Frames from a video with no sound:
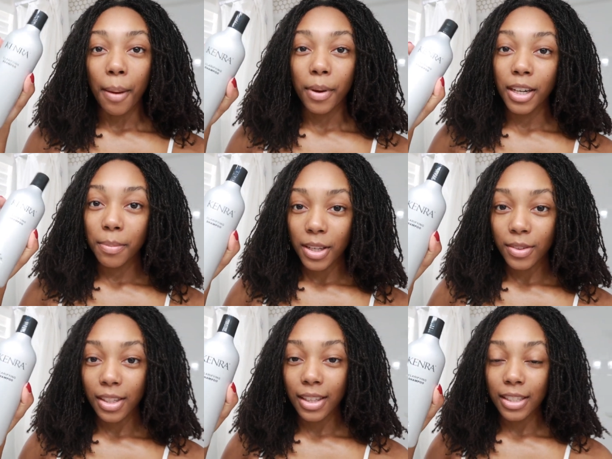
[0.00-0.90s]
I'm going to be
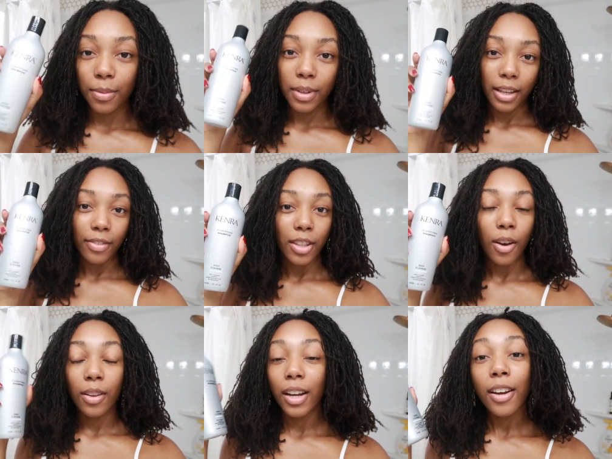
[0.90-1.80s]
using this one even
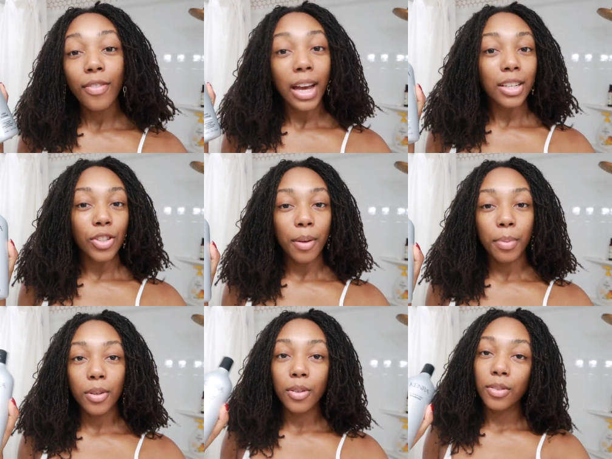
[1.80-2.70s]
though clarifying
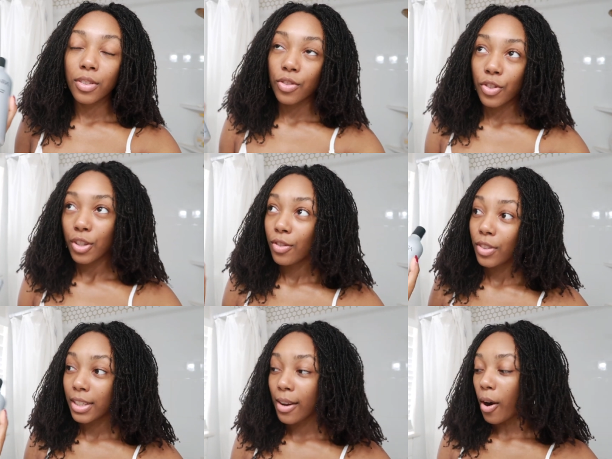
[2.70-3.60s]
shampoos
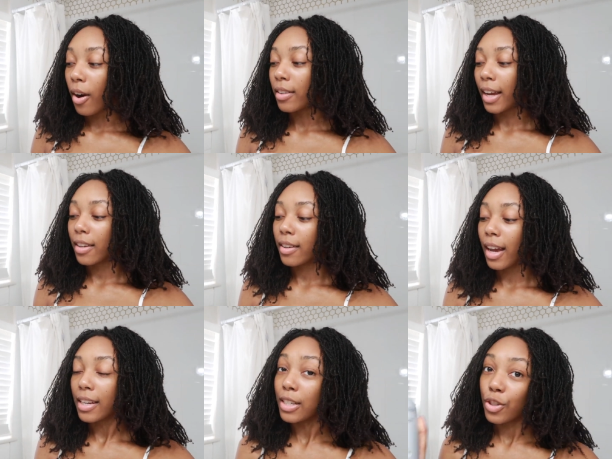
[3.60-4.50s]
generally are like
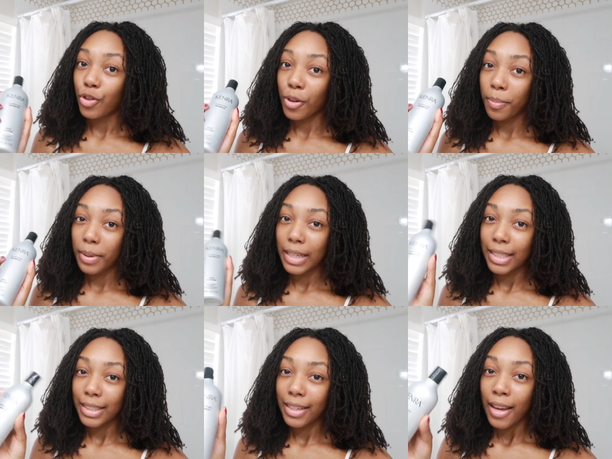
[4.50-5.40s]
kind of
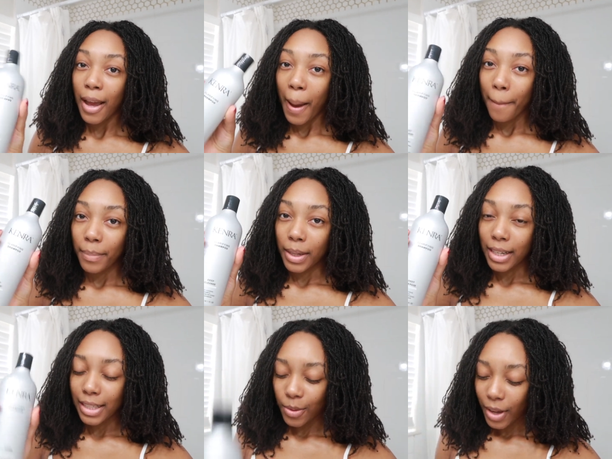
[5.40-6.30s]
stripping
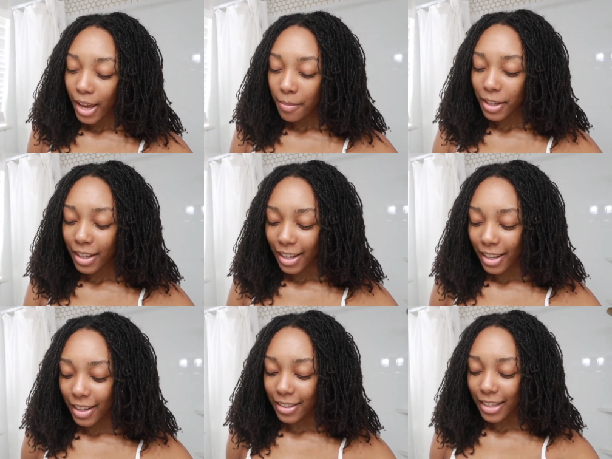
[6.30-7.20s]
but it's okay
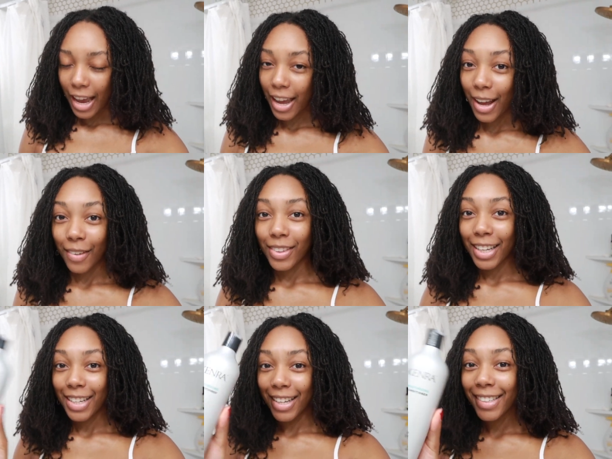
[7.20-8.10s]
because I have the
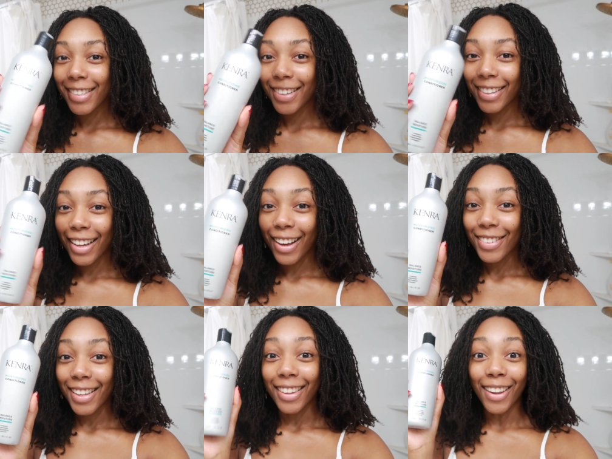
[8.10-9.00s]
conditioner that
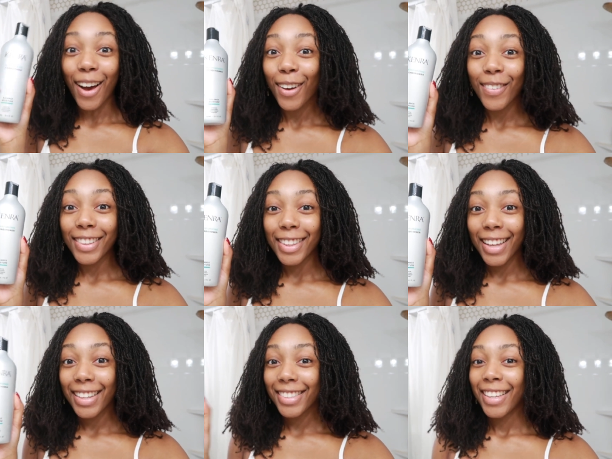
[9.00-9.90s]
goes along with
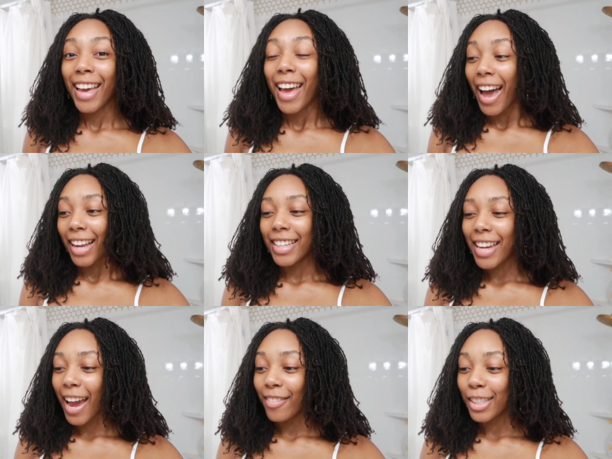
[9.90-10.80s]
it. I
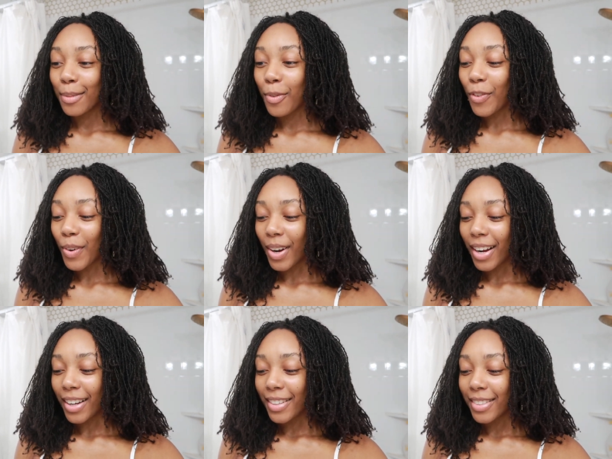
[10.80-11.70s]
didn't have this
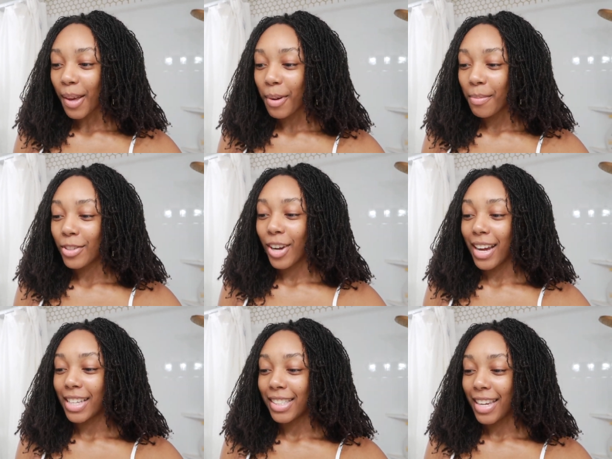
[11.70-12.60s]
before so I'm going to be
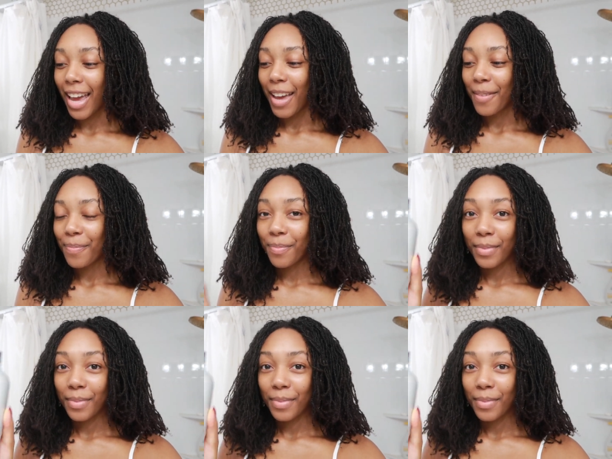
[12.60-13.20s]
trying it today.